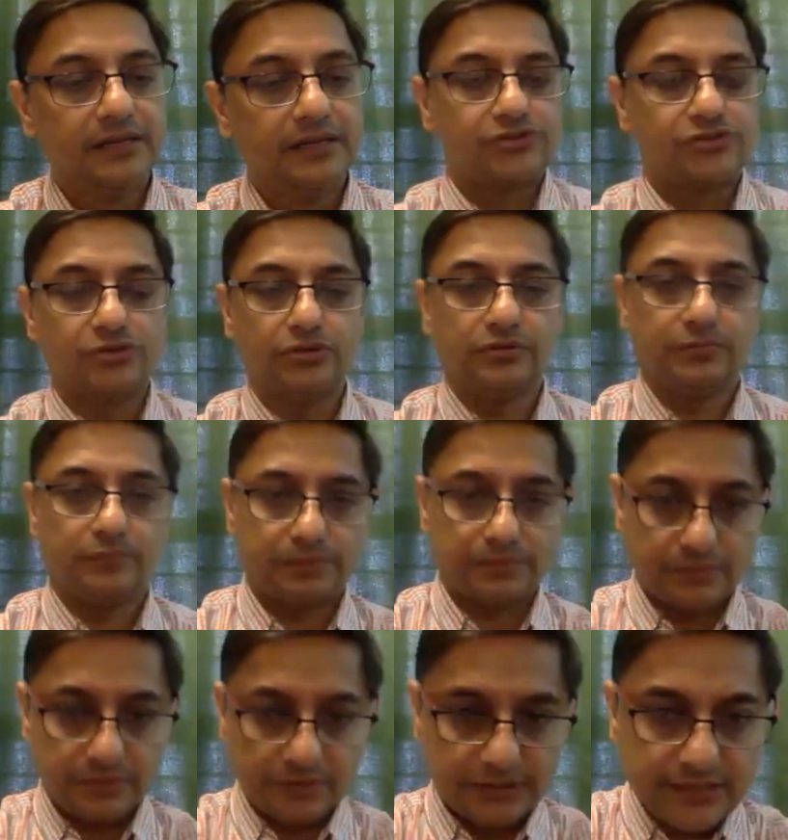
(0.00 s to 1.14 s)
So
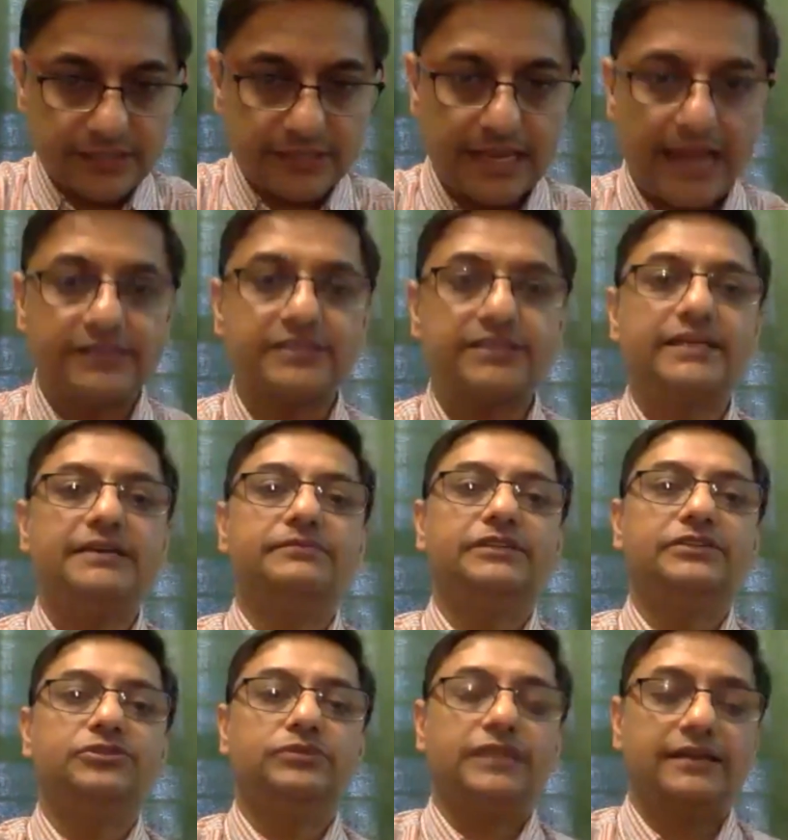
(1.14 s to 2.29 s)
this landscape
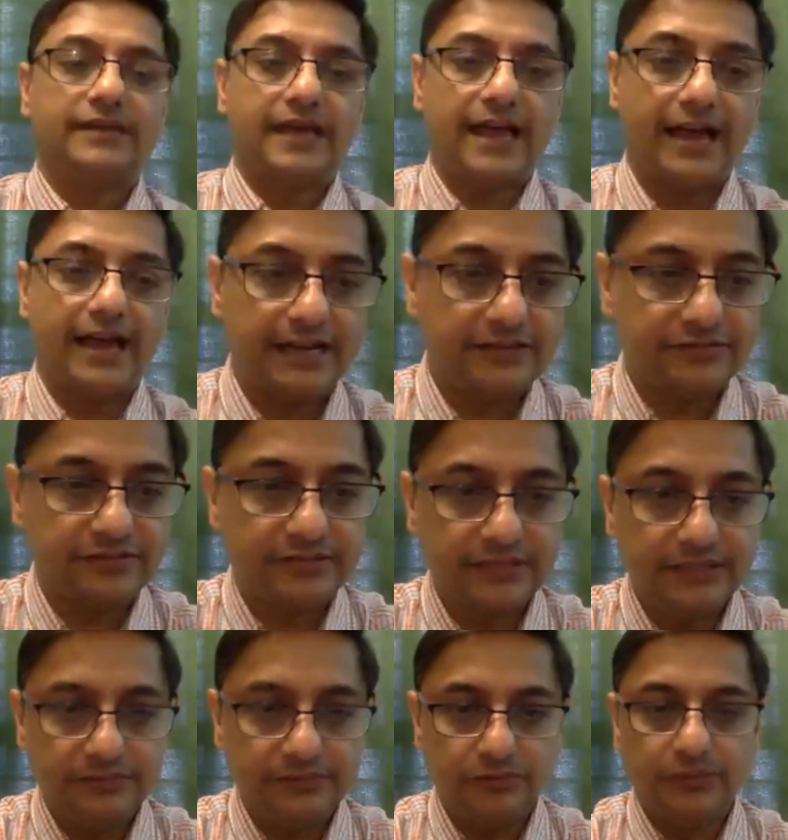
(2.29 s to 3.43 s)
that you then have
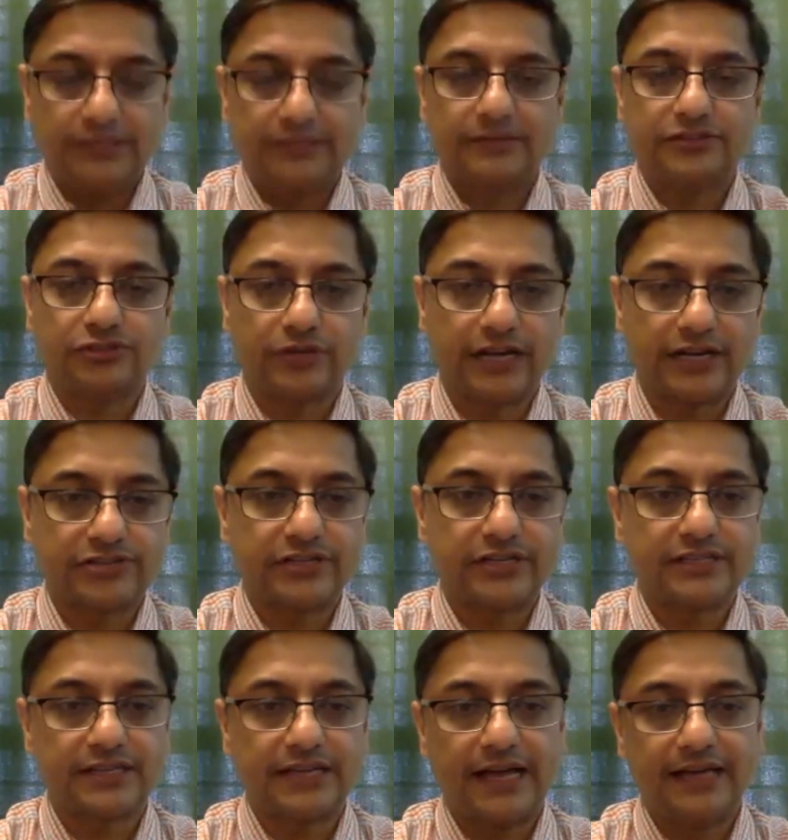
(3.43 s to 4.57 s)
with Saurashtra as
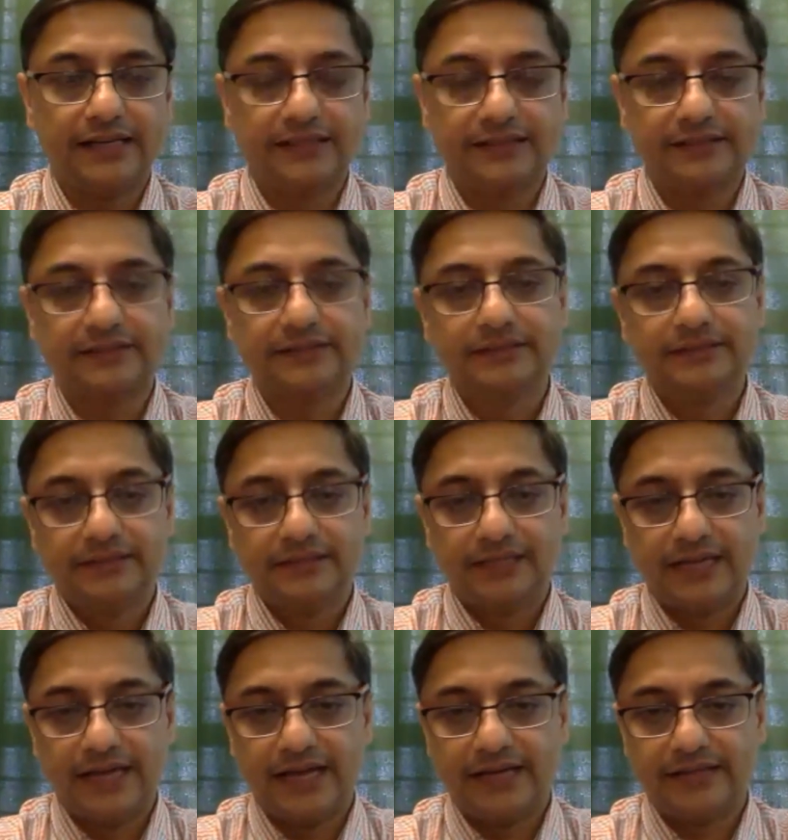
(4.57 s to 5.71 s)
an island
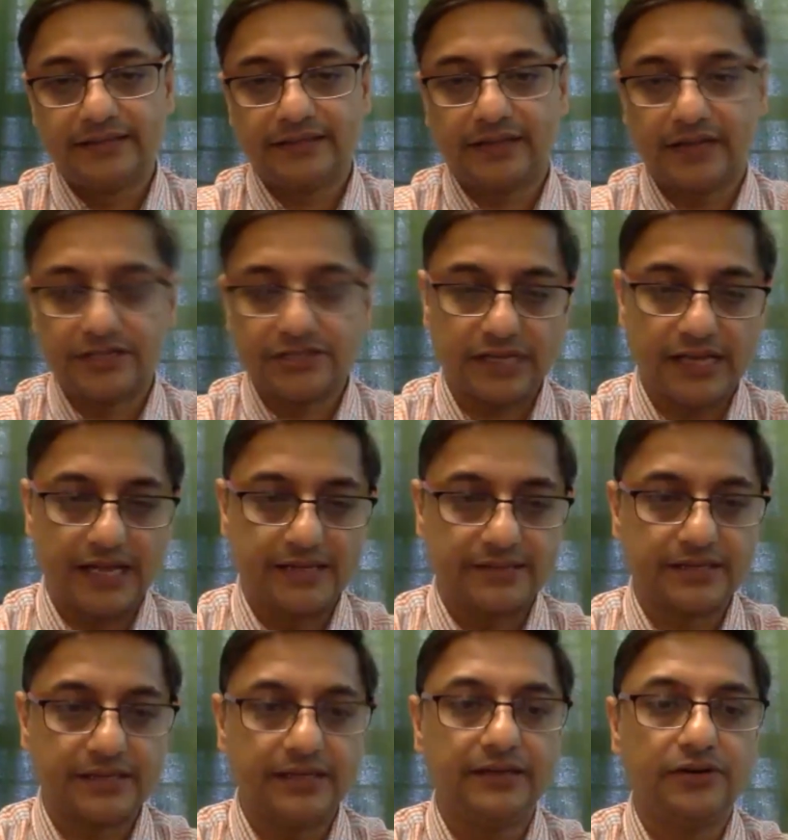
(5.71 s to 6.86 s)
and Kutch
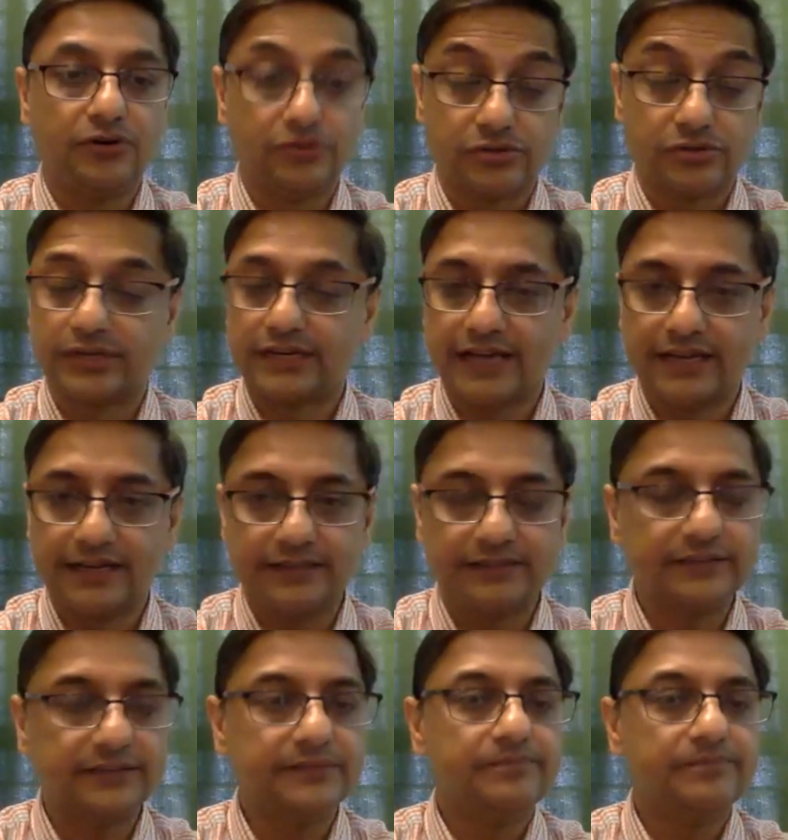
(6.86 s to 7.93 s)
as uh, also an island,